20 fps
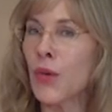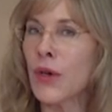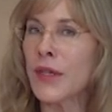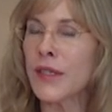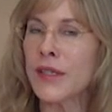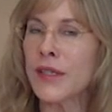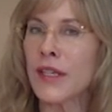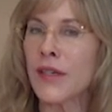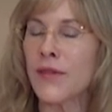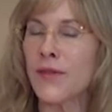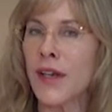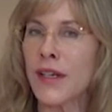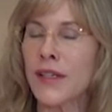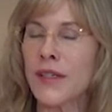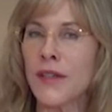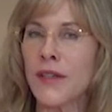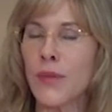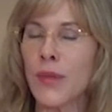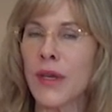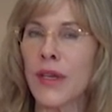once the
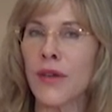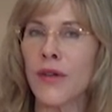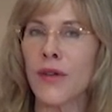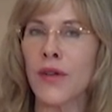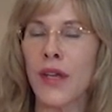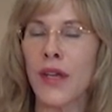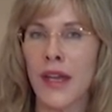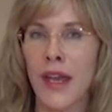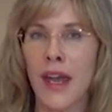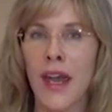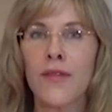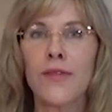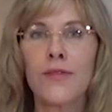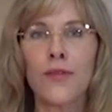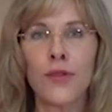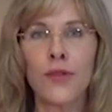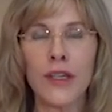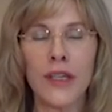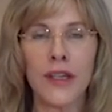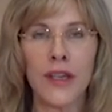effects of the peel have
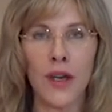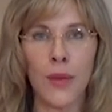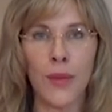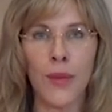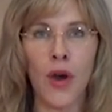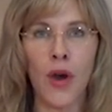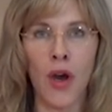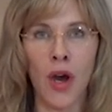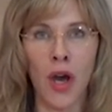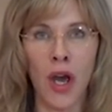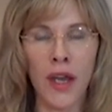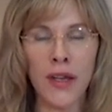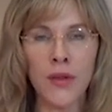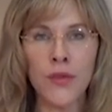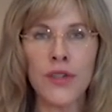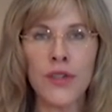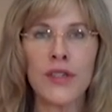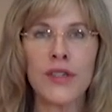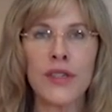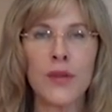fully come
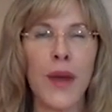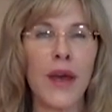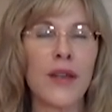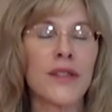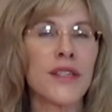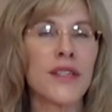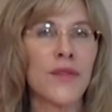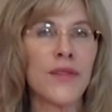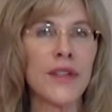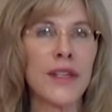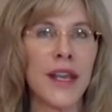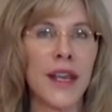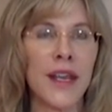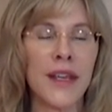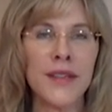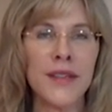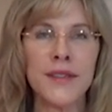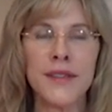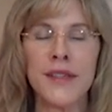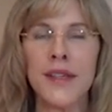on, which is about 7
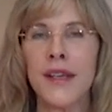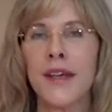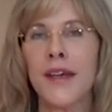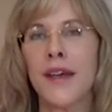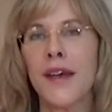days.